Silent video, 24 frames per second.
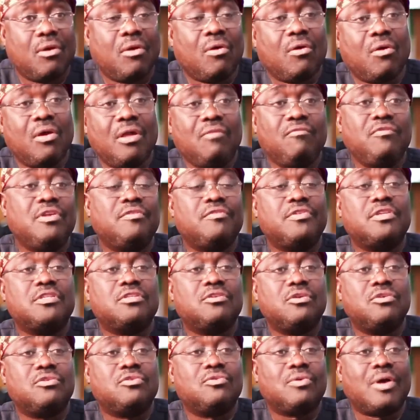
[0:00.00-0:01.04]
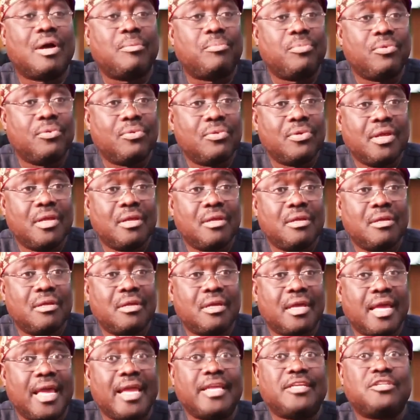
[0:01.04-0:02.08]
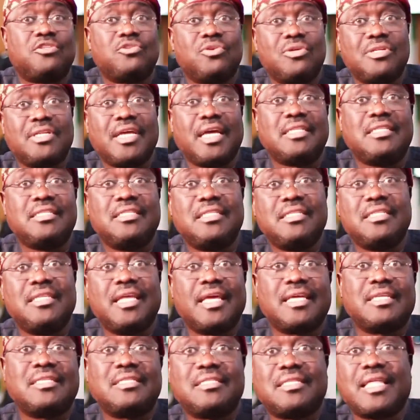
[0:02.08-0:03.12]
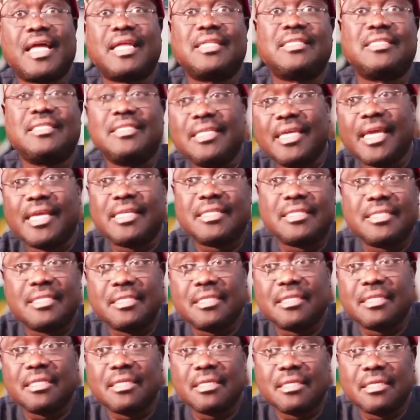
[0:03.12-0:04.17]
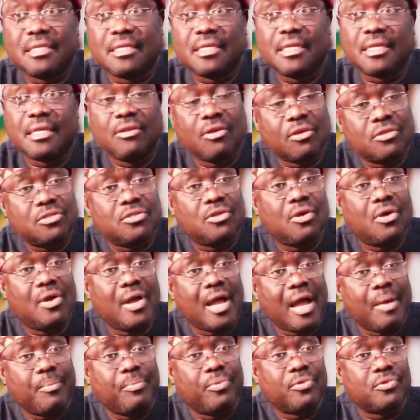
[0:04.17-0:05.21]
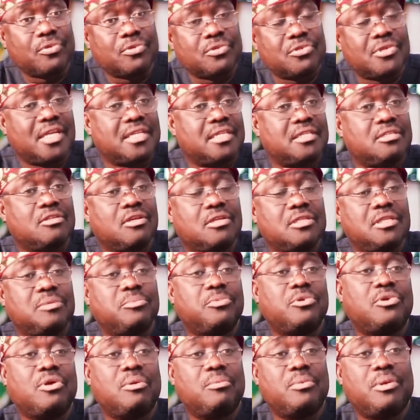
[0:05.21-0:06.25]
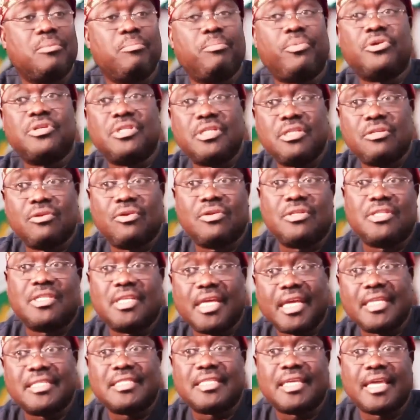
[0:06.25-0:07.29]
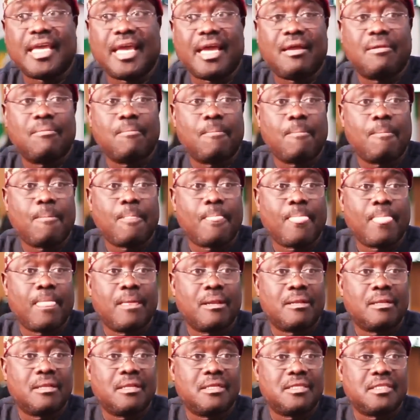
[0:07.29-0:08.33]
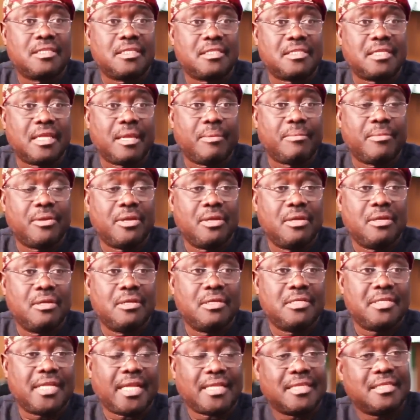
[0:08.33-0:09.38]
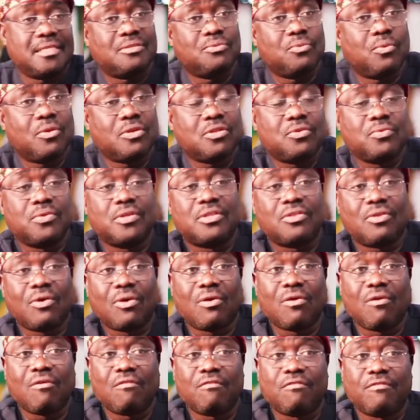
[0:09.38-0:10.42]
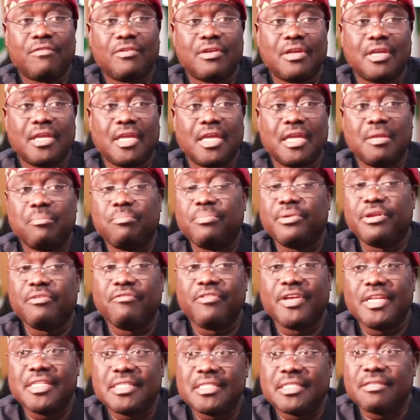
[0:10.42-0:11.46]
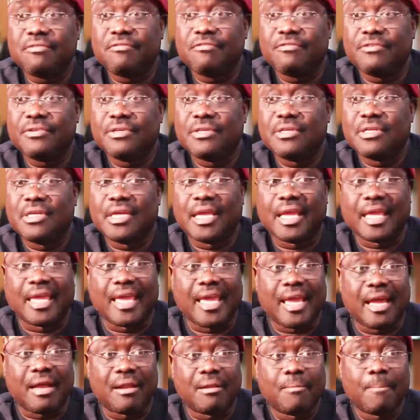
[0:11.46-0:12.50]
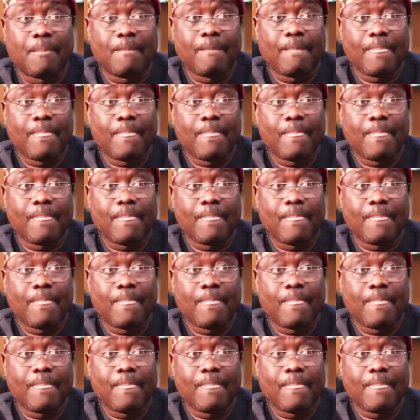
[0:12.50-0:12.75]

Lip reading: Or even if it is going to happen, ensure that in the next 30 years, it does not happen, so that it doesn't become a burden on the healthcare system. That is what we talk of in preventive care.